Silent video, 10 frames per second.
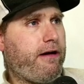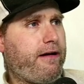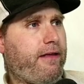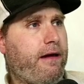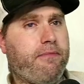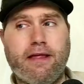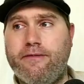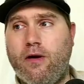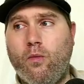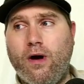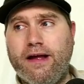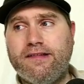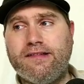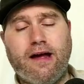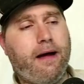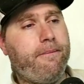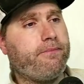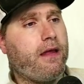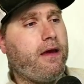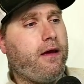correctly, I believe it was. Um,
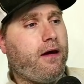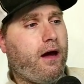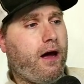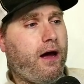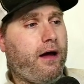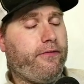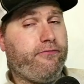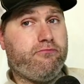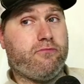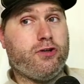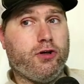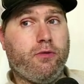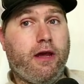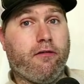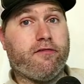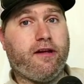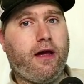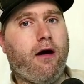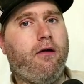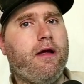uh, two years
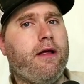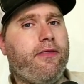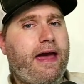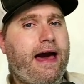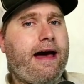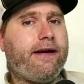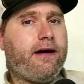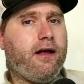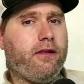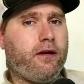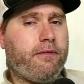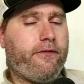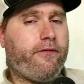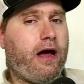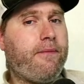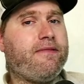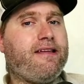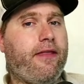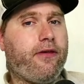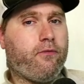ago. They had a little bit of an
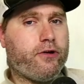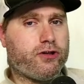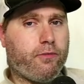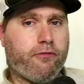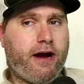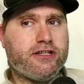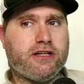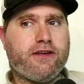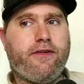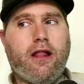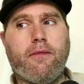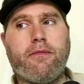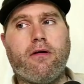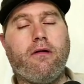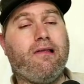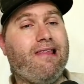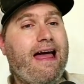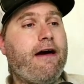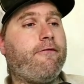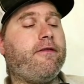upset. The original project developer
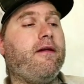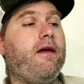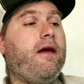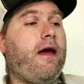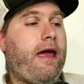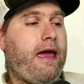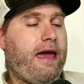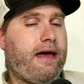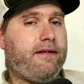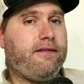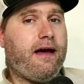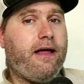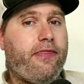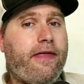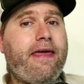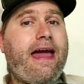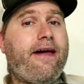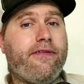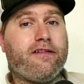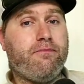left, and uh, then they
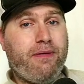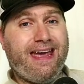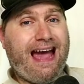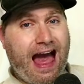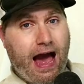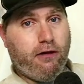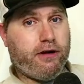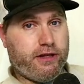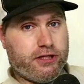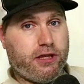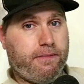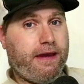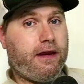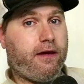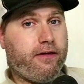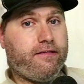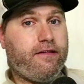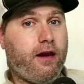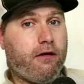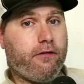had this big outage the beginning of
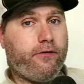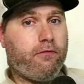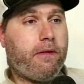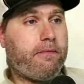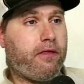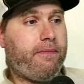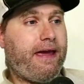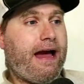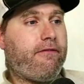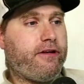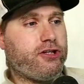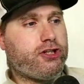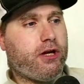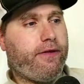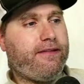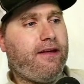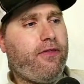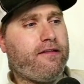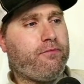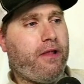this year, if you remember the big outage. So they
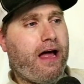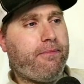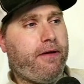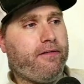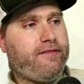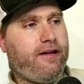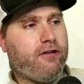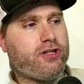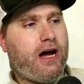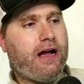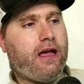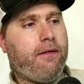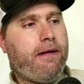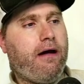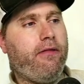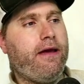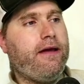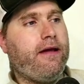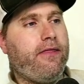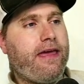did this blog post here talking about
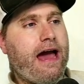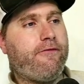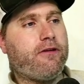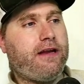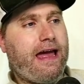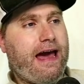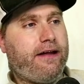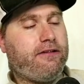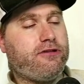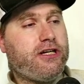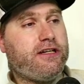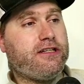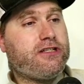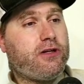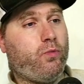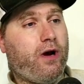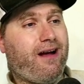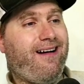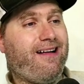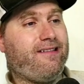the average outages and what
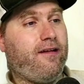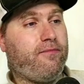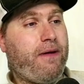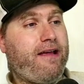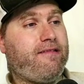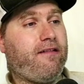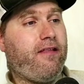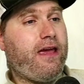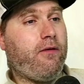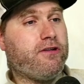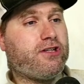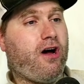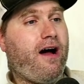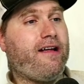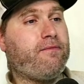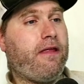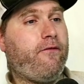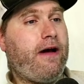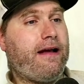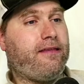caused it. Basically, it was caused by
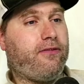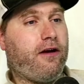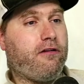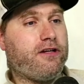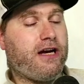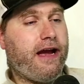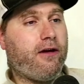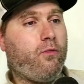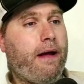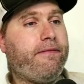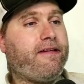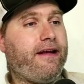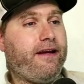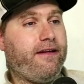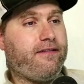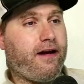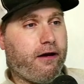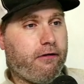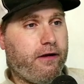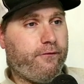the fact that their entire website and
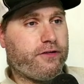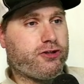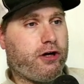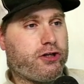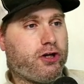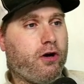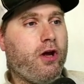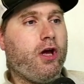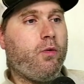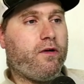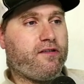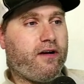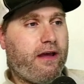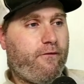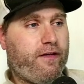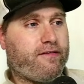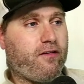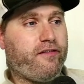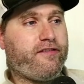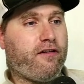entire infrastructure was on a
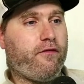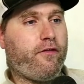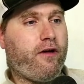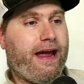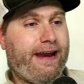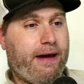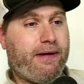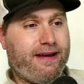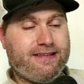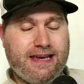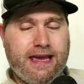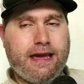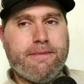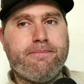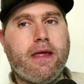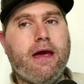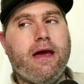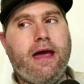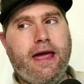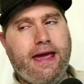physical server at MIT.
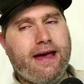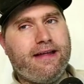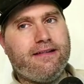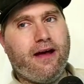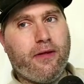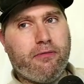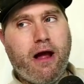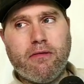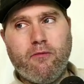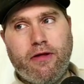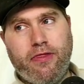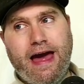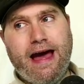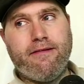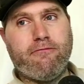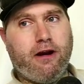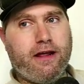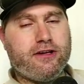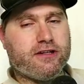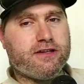And uh, the problem with that,
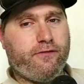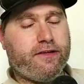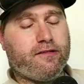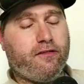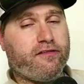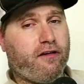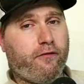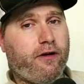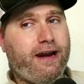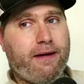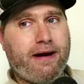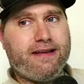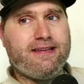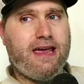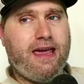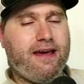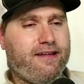running just a physical server at MIT,